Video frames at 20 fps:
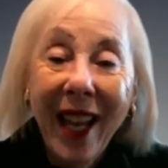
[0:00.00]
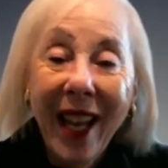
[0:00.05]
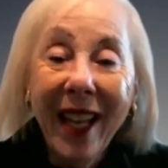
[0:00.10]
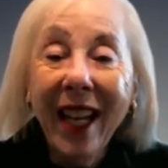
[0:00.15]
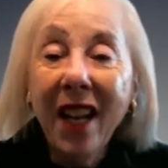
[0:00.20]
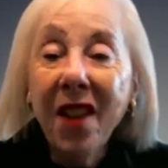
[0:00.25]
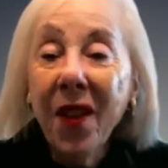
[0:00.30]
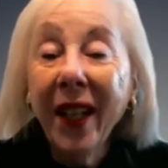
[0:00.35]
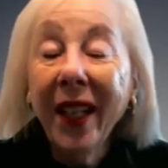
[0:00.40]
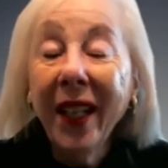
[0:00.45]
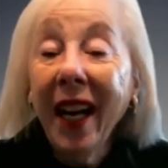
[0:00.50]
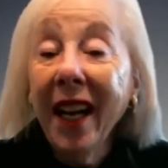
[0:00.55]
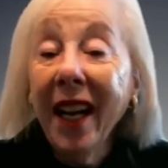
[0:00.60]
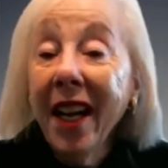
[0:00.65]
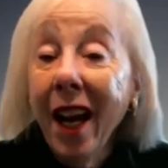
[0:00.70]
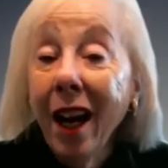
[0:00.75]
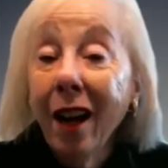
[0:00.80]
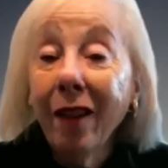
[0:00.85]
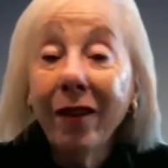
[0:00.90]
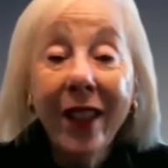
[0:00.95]
And I think I
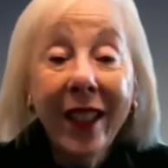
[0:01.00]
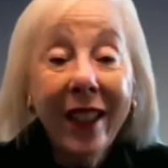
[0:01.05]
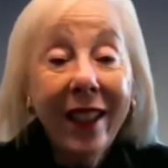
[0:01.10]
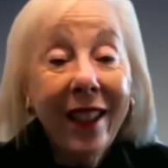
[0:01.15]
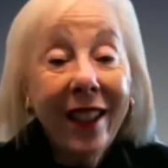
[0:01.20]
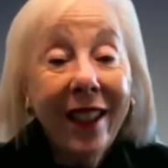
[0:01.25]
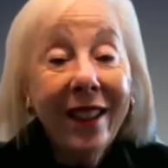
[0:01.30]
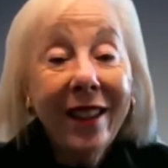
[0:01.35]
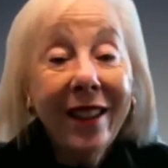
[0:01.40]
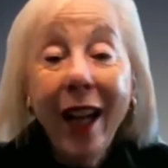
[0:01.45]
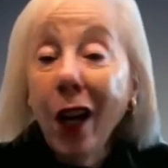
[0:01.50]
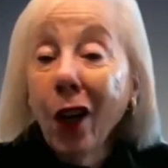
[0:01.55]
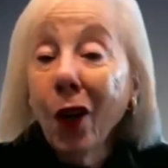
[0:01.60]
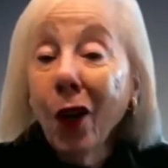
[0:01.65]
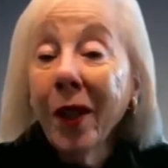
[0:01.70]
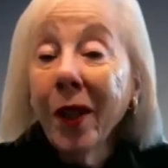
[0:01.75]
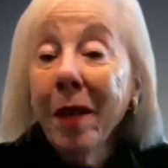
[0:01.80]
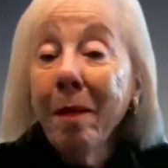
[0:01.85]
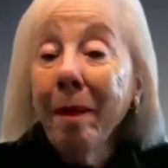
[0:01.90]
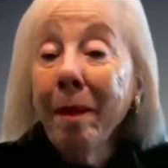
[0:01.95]
have not
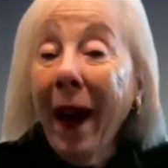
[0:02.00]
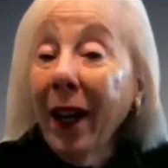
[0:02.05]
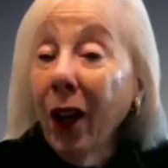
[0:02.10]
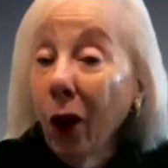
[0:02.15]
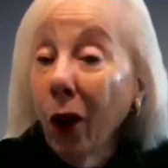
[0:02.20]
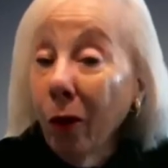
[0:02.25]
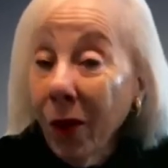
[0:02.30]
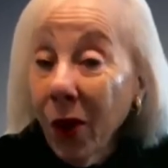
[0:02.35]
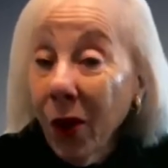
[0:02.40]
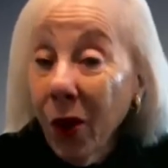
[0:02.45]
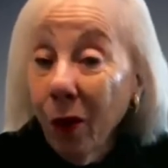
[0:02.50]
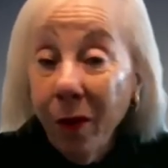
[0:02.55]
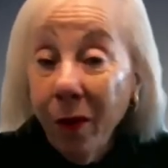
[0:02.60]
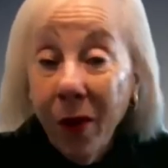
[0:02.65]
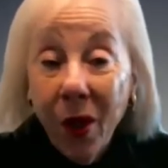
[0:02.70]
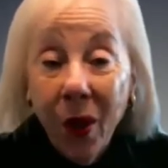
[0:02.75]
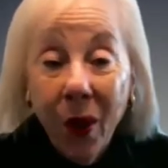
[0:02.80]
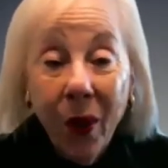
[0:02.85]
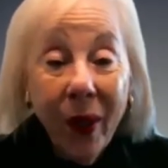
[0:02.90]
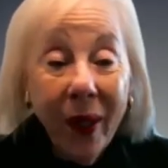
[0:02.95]
only my home Zoom
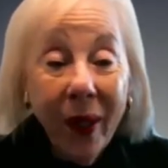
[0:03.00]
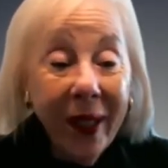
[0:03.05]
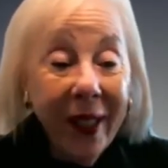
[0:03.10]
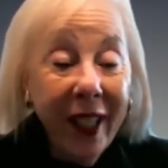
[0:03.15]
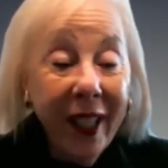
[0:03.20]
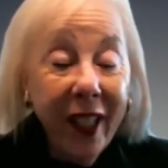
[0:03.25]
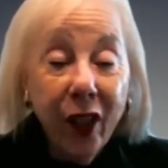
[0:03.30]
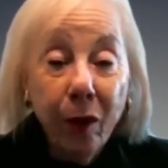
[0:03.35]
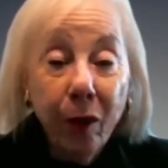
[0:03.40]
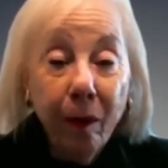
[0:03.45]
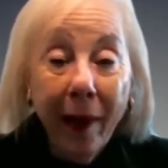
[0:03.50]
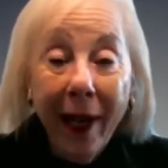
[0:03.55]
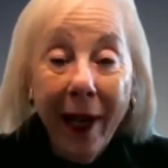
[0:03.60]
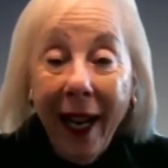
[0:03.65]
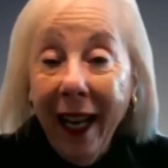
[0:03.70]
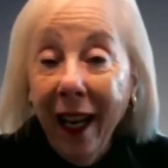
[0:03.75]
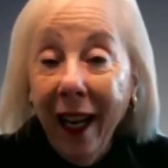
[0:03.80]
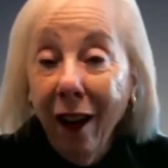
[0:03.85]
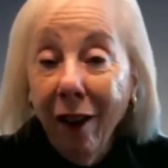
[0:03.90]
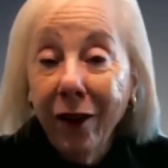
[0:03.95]
studio here, but
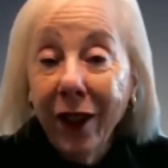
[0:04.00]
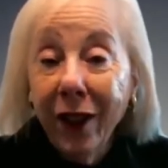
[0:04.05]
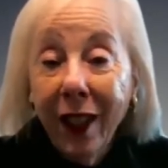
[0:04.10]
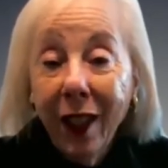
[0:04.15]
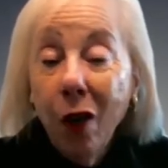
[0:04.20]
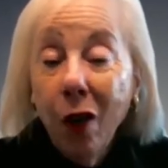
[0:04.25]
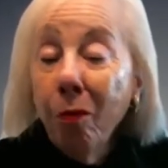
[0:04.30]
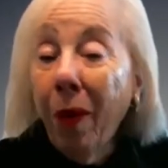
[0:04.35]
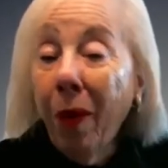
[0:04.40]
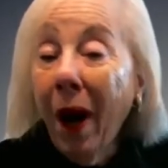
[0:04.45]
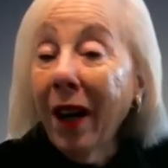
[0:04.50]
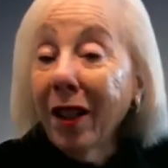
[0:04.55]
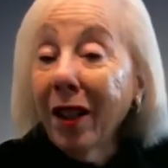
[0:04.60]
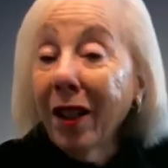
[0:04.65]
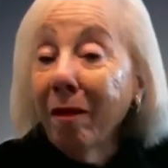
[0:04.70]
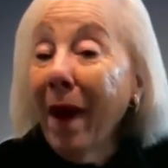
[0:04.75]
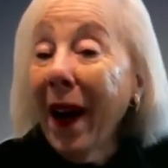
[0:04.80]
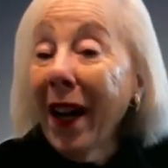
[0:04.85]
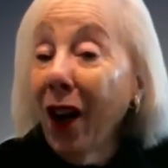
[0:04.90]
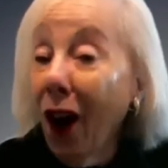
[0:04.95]
I have part
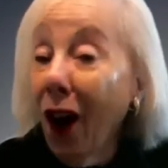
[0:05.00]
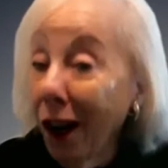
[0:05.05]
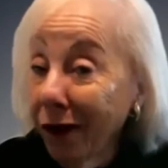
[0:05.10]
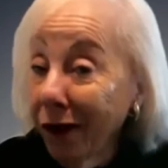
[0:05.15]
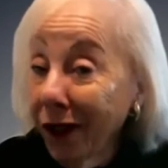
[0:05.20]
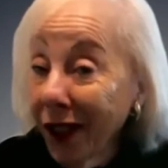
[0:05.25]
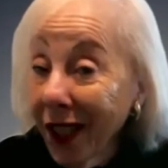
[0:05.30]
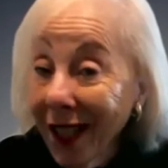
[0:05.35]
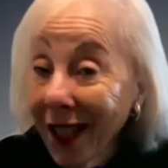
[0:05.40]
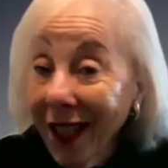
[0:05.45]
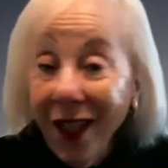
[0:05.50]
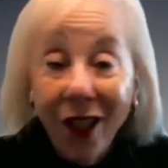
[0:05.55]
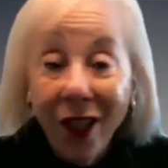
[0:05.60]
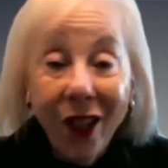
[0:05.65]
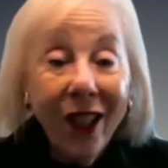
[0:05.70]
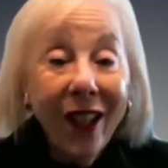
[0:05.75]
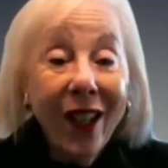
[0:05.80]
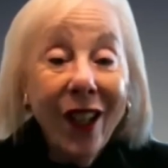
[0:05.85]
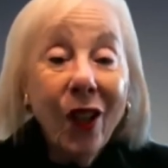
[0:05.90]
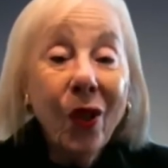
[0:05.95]
of my office
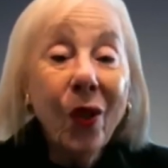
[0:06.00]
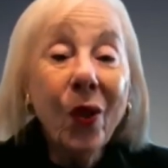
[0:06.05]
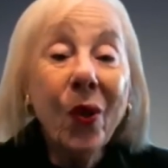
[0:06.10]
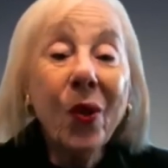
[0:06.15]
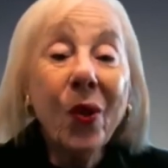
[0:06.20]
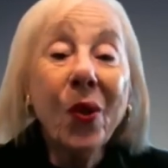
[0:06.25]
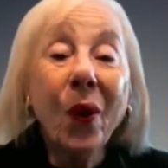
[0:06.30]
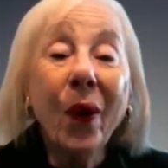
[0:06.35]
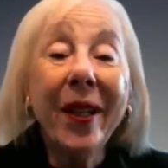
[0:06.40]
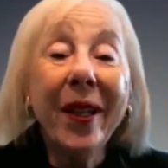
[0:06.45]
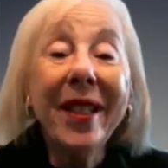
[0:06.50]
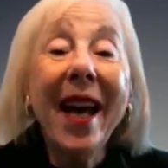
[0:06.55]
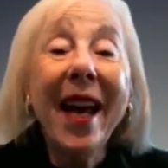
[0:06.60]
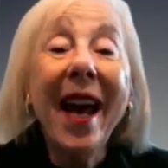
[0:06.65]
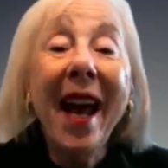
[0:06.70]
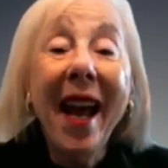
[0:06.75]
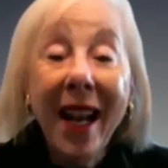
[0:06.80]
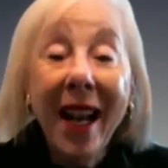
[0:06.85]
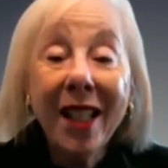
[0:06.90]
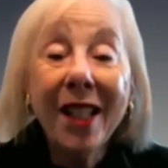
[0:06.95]
here who's going
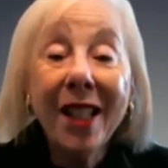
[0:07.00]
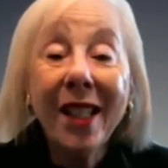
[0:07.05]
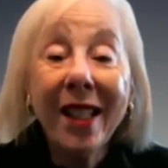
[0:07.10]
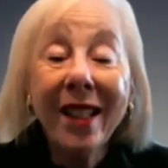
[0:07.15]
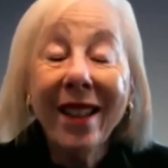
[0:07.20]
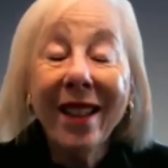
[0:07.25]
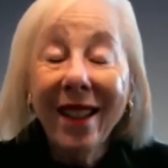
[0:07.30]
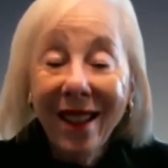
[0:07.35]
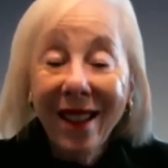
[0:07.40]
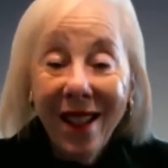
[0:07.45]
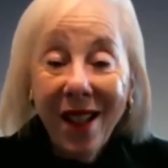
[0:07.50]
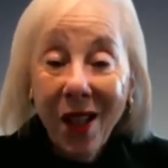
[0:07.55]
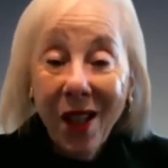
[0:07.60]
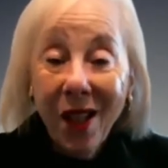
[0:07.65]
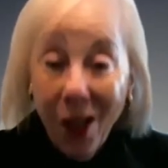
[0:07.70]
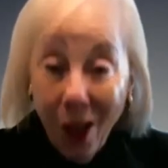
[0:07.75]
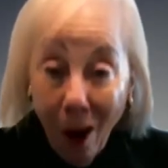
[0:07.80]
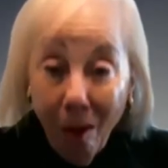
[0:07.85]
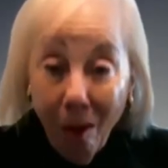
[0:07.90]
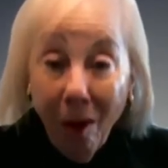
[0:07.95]
to ask
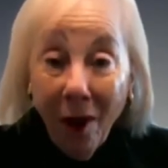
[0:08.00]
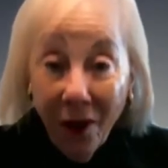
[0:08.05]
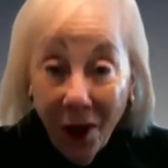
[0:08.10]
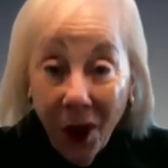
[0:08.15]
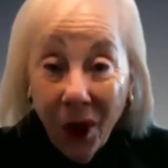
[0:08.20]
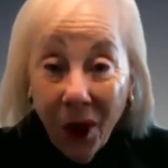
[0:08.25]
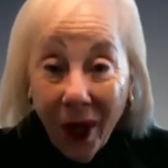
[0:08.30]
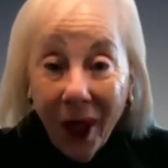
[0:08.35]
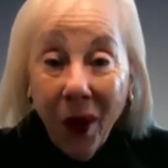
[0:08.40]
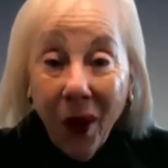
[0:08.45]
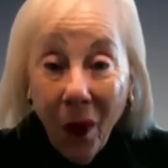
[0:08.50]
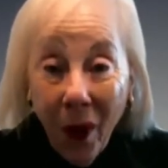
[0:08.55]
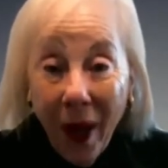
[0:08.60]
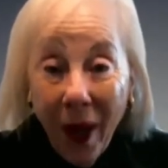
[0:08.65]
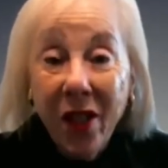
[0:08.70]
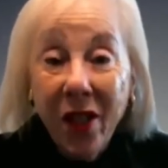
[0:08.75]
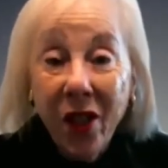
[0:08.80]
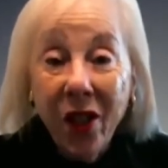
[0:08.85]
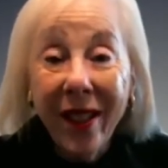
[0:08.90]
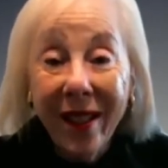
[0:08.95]
some of your
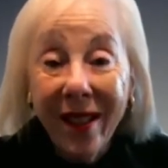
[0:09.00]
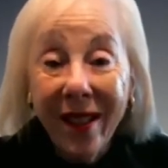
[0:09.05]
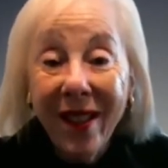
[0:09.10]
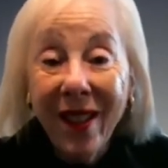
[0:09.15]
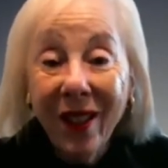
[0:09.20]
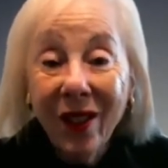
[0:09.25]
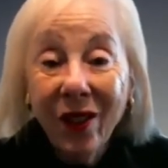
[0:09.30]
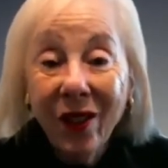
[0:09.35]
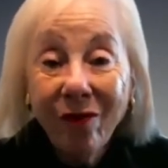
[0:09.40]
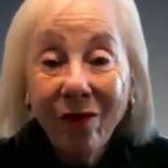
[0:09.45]
questions.